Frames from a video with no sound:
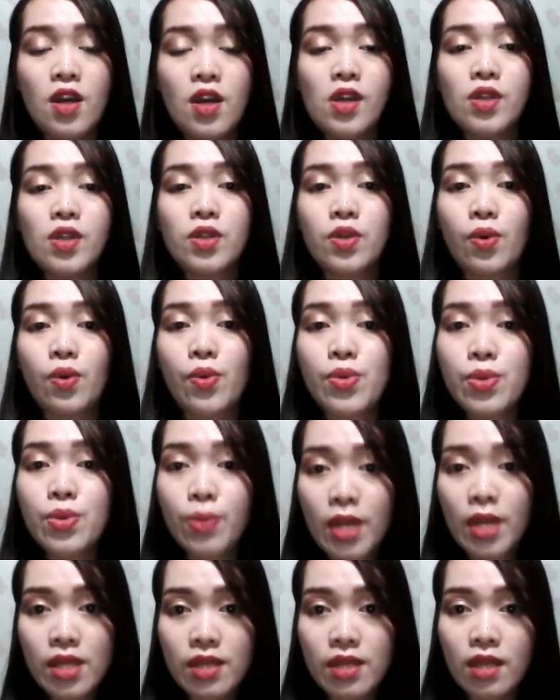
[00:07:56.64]
So
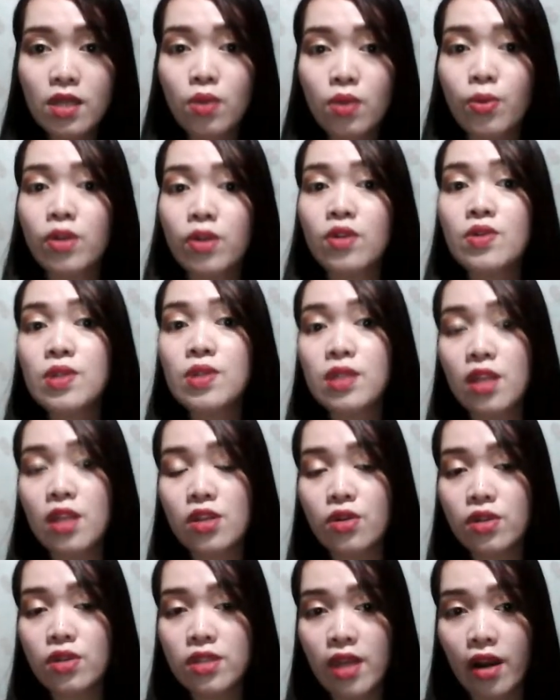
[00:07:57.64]
three things were
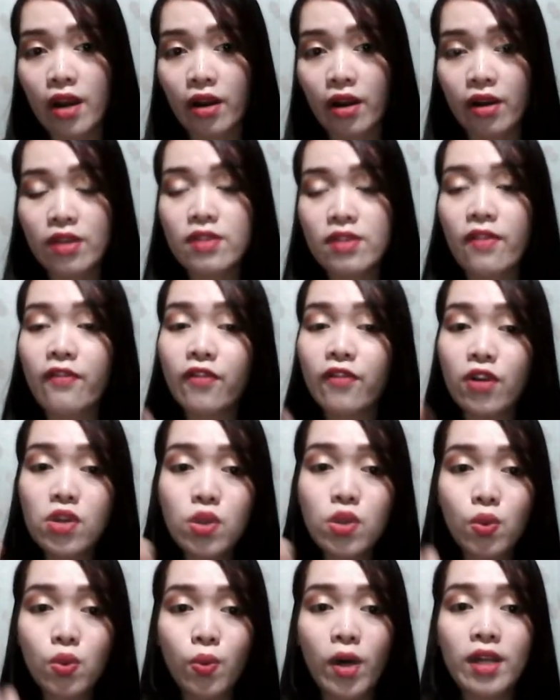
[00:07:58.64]
considered there. The
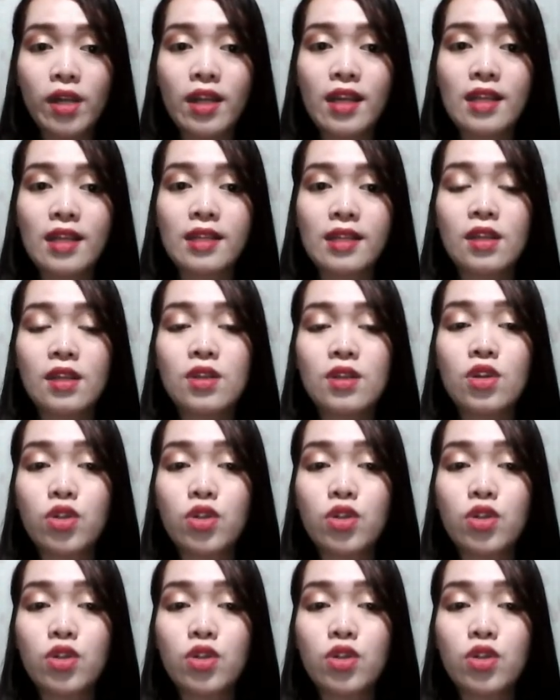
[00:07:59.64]
first one is the